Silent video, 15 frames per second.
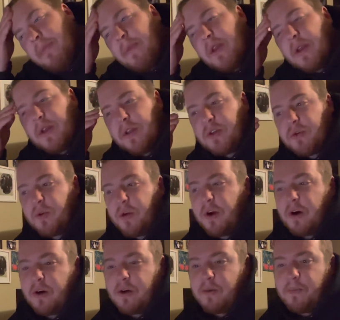it gets really
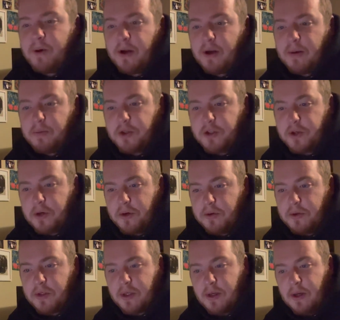hard to pick up
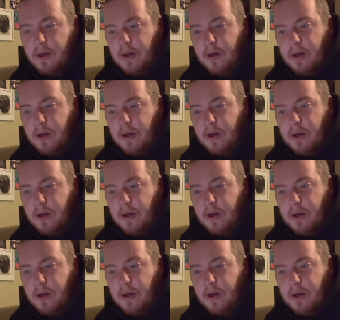shows